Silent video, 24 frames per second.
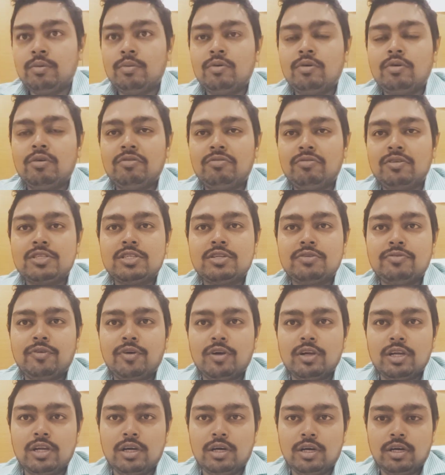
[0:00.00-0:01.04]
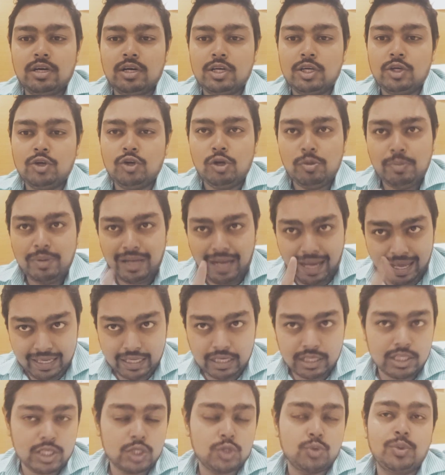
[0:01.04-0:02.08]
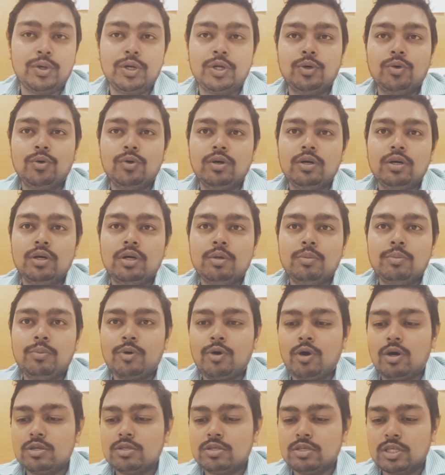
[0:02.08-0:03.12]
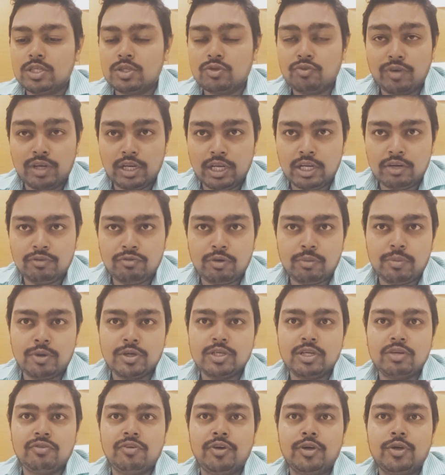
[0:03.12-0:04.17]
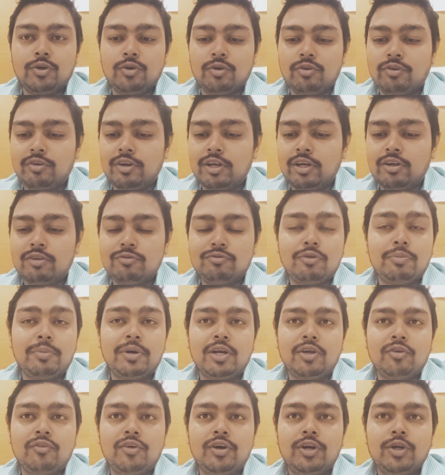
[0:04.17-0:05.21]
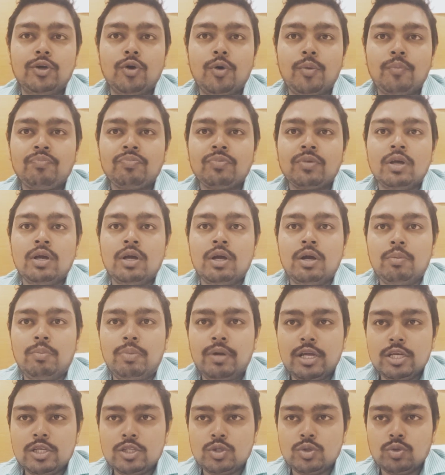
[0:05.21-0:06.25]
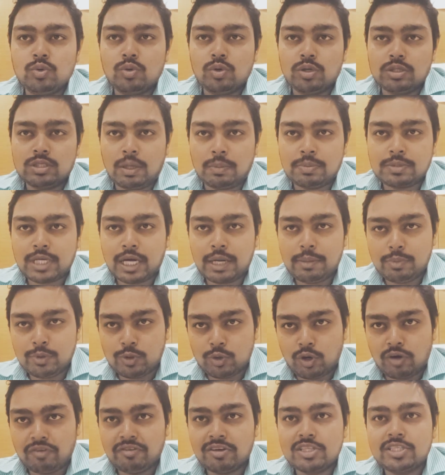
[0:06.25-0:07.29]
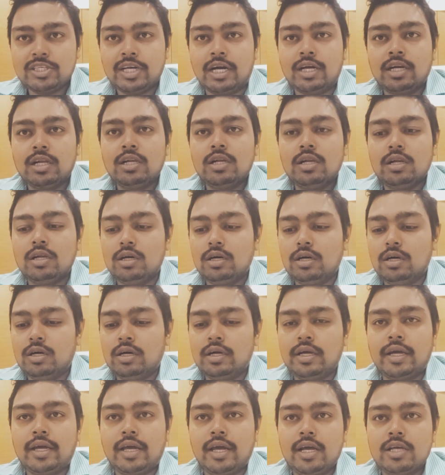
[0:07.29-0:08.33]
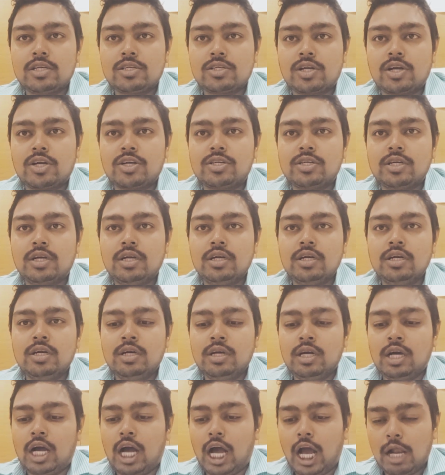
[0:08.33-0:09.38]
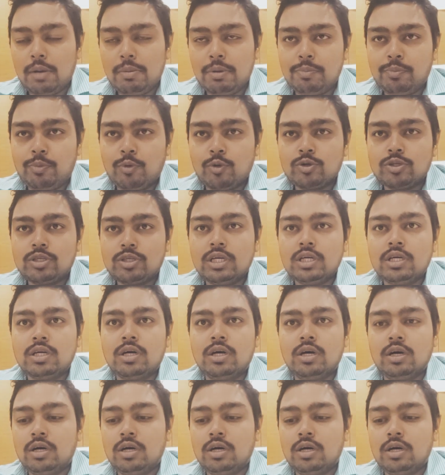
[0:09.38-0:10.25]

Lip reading: first of all, you will be liking this video because it's very very informative video. Please do subscribe to our channel AKS Krishnan. I'll be posting